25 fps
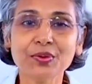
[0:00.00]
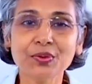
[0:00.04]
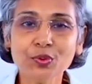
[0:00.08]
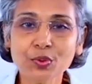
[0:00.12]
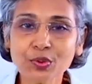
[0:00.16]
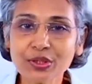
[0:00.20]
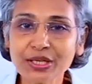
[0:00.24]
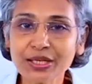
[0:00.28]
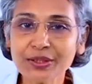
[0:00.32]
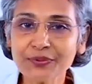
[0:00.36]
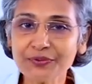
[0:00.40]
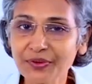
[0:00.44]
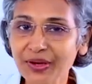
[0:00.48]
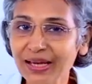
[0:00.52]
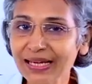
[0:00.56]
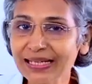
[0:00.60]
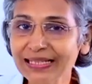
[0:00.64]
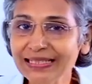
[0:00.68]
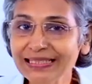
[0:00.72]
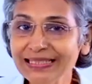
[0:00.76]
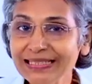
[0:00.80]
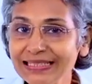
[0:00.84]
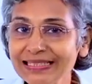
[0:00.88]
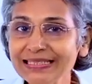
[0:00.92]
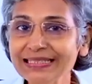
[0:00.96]
You can
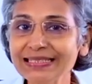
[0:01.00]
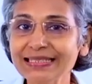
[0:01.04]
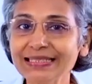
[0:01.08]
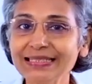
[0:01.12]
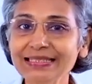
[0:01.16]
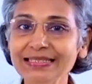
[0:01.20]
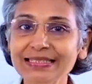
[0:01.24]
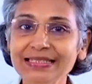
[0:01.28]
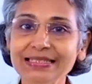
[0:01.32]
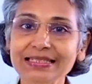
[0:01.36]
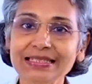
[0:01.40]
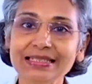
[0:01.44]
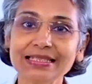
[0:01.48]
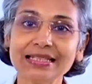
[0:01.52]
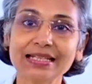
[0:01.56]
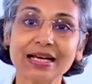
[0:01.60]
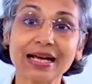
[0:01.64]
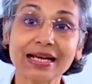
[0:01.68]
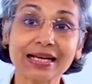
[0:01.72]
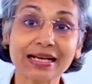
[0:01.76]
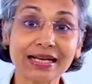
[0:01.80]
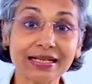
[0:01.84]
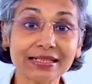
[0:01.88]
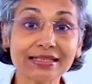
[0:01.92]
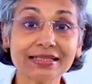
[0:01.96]
find detailed
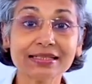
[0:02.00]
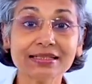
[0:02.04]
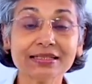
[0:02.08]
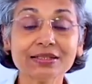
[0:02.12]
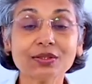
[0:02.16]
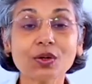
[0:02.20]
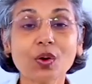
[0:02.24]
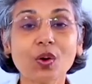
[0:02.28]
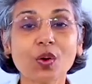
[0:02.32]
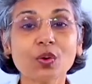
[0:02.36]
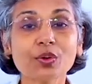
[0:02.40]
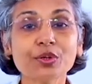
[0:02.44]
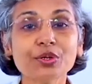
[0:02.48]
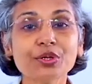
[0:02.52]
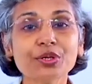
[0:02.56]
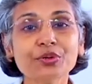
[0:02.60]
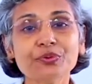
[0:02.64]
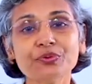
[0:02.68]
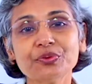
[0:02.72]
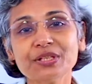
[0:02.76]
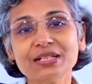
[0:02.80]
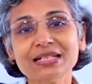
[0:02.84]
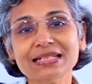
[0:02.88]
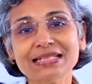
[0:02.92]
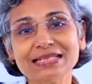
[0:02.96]
content on
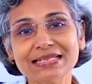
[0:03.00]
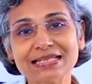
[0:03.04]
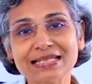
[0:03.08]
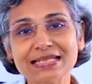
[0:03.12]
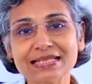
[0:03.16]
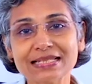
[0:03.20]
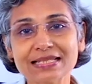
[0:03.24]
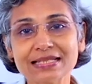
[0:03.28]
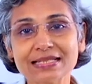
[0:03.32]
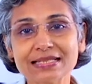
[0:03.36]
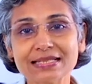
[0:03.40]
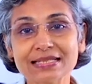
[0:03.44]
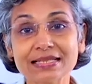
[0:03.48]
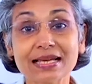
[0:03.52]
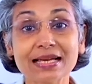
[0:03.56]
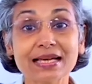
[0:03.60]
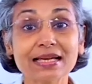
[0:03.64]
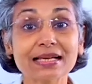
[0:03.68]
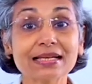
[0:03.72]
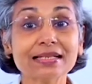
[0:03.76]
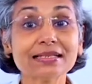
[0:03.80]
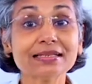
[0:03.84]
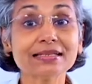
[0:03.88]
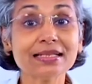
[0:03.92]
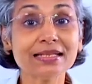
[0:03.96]
different diseases,
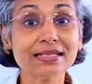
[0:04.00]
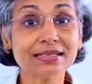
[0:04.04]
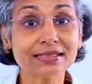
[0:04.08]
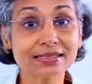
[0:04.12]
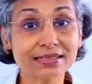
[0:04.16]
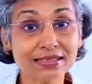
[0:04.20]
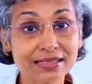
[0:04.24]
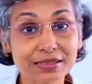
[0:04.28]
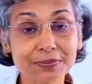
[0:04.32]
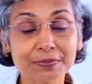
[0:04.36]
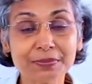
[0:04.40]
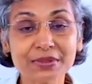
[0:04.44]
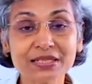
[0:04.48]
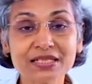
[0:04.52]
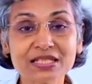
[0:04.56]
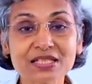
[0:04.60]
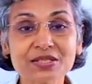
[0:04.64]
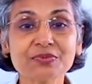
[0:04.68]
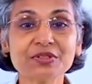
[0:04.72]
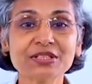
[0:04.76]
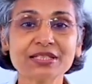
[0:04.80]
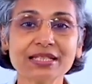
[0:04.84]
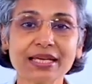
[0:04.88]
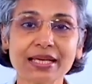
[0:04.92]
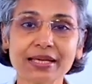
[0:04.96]
their treatments
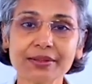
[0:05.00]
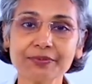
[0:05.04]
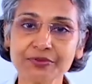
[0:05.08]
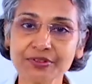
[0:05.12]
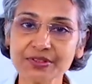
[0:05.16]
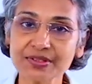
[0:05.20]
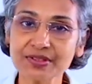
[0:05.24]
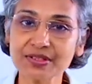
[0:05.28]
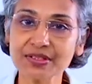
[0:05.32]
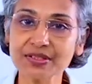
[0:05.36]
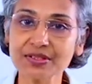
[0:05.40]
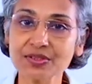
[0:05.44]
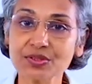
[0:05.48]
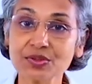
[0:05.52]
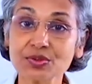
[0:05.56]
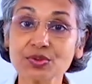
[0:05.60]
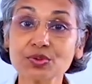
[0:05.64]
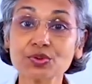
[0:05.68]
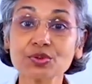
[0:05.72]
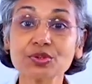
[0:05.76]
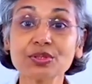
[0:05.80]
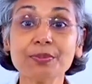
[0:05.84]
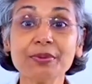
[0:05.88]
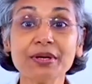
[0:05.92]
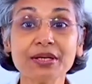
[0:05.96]
with emphasis
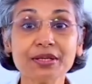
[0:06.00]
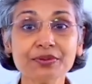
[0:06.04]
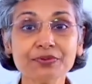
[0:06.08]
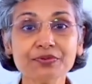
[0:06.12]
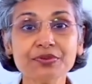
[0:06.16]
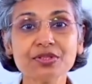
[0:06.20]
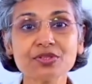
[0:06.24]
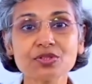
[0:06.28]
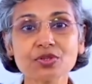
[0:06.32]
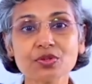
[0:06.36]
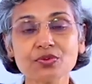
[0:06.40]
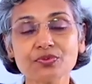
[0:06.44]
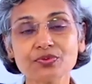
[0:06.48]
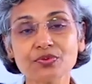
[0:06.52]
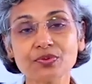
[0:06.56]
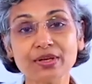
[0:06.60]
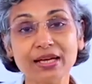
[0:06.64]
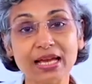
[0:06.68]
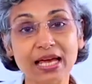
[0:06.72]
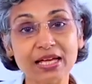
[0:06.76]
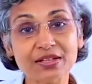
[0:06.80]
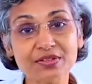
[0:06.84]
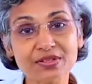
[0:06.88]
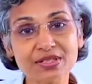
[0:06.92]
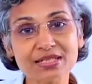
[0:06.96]
to the benefits of
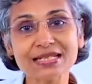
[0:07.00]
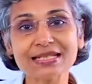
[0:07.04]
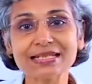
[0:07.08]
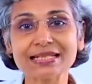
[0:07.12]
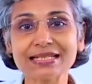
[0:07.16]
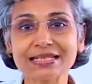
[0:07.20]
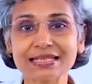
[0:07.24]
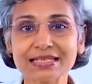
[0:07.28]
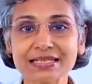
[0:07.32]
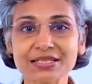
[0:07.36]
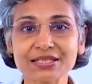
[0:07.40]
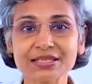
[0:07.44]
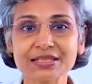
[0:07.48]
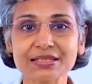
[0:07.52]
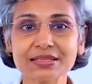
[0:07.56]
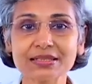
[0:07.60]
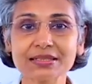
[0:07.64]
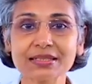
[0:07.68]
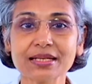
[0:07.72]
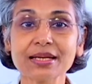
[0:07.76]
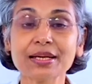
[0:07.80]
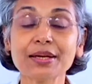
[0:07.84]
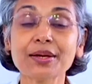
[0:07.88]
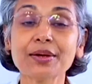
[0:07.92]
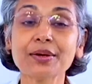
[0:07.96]
lifestyle correction
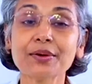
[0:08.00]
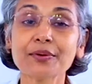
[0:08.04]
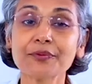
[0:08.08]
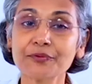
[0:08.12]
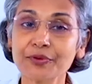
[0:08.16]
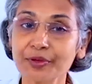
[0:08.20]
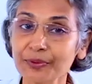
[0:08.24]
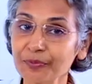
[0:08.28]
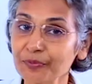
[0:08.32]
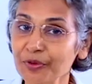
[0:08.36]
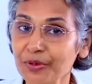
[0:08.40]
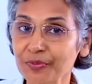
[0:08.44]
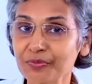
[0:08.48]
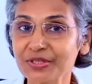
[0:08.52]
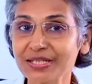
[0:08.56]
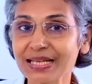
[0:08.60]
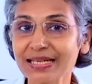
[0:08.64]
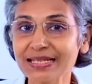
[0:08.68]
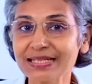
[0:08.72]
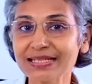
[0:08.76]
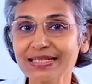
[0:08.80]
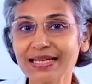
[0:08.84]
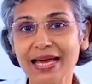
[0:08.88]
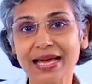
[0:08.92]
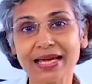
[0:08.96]
from
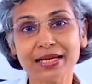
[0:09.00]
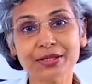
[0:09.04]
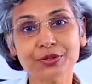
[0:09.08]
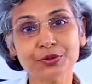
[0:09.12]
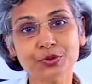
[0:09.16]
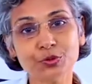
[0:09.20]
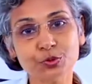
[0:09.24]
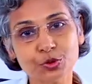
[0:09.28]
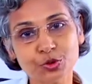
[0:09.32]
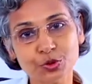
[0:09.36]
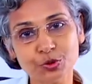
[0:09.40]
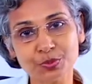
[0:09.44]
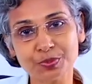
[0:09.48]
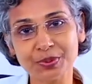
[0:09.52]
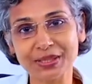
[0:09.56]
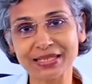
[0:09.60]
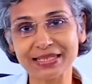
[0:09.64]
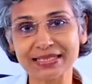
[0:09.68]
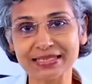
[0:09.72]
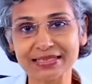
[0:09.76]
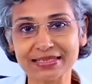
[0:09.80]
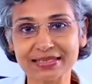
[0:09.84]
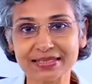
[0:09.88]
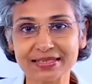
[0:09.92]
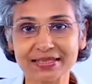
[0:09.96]
website and YouTube
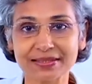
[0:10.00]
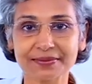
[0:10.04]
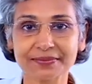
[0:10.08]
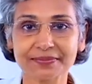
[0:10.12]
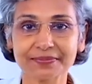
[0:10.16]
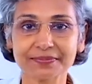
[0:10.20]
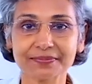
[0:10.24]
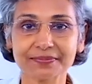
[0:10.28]
playlists.